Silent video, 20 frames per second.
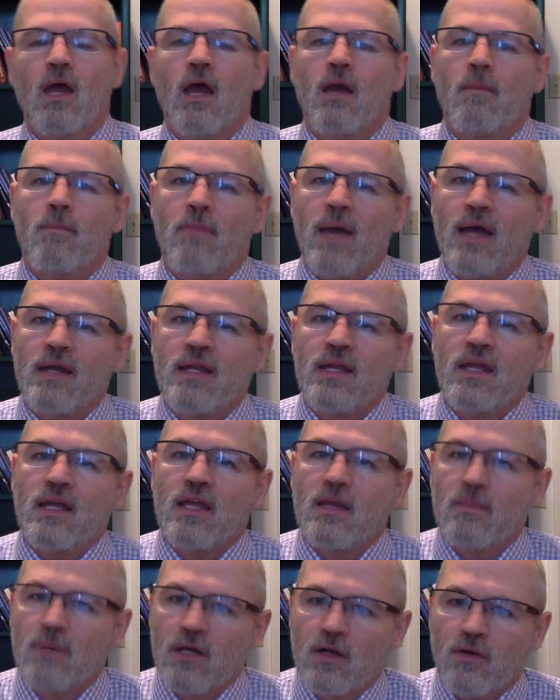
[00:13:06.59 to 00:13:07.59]
Many
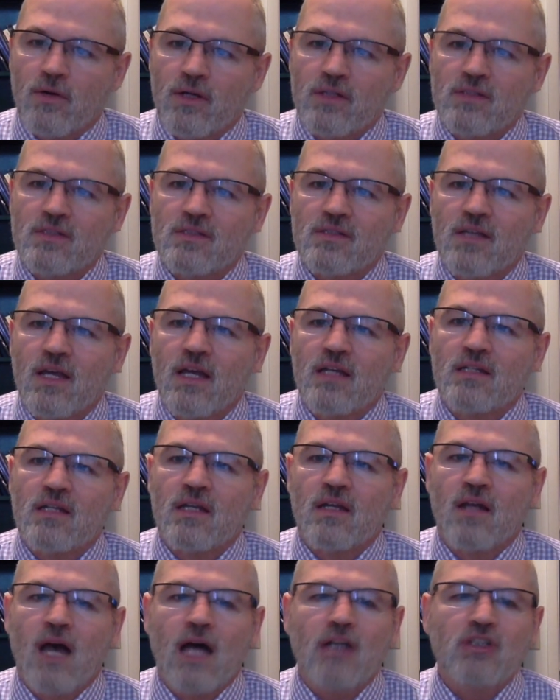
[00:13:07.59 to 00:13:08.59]
immigrants did
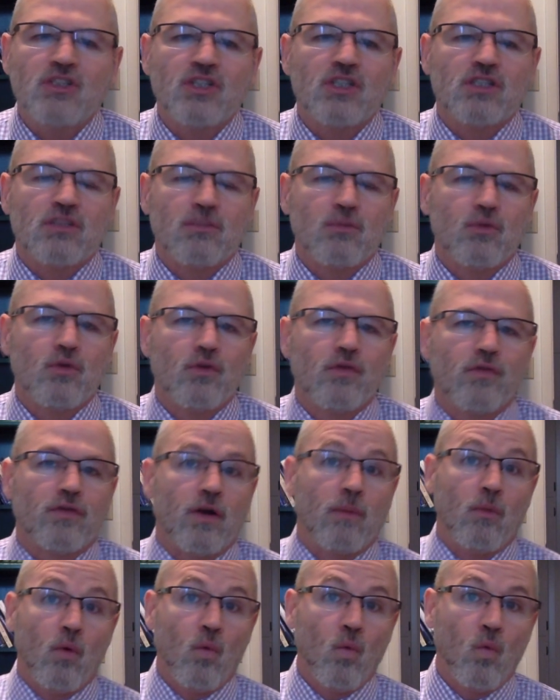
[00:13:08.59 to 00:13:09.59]
not just move
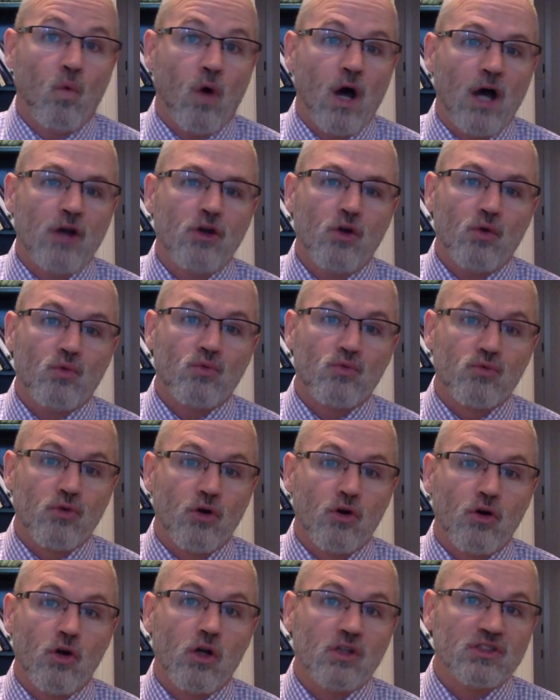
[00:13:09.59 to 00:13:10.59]
from one
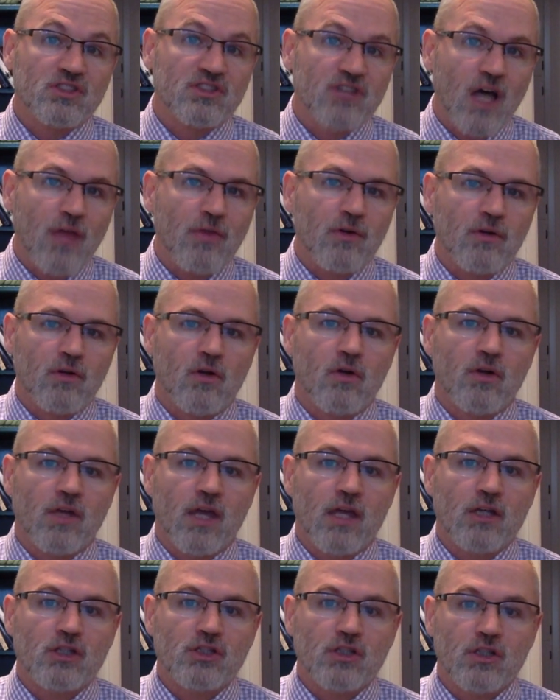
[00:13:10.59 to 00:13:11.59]
rural southern
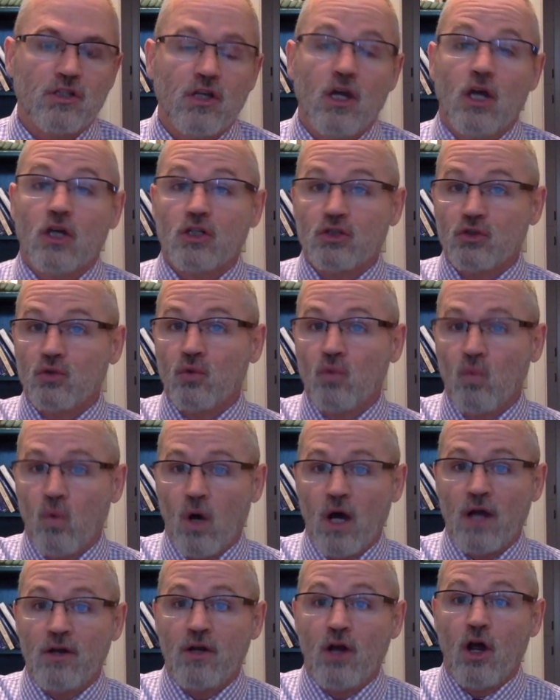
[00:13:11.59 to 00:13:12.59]
location to
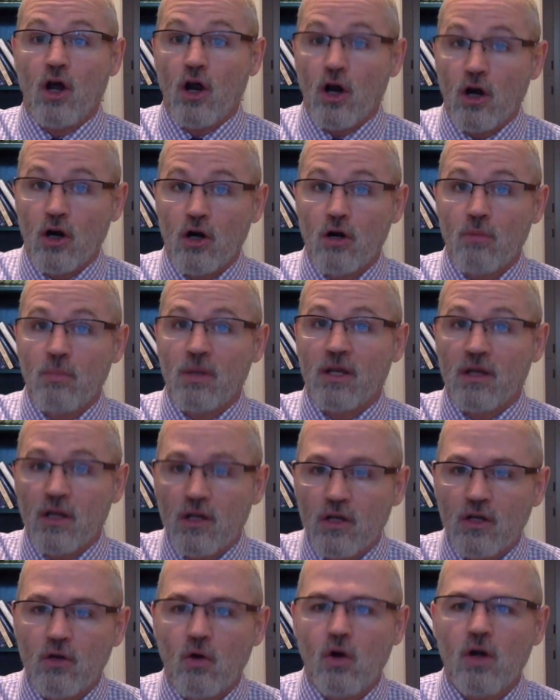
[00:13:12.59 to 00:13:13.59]
one urban
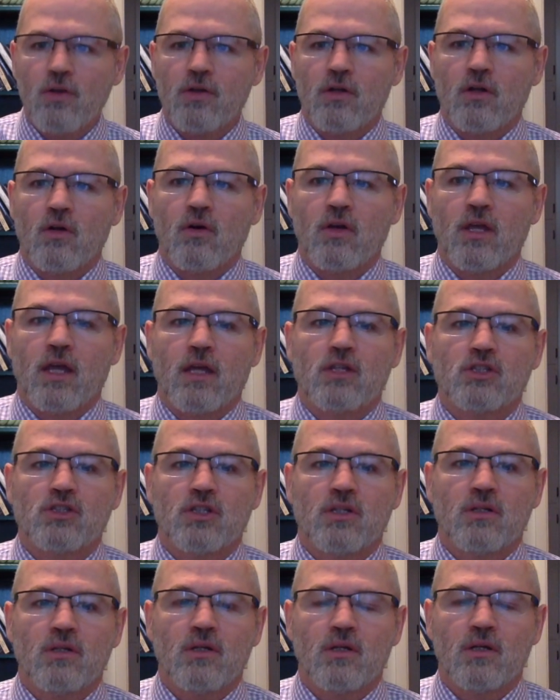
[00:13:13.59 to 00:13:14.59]
northern
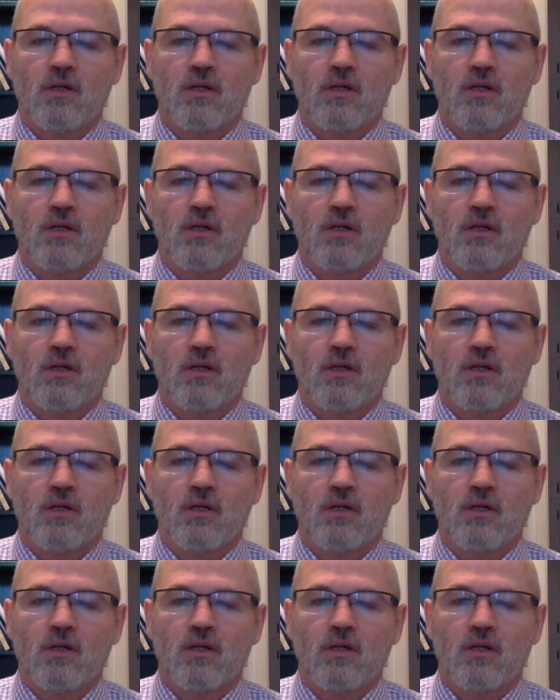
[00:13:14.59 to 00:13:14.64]
location.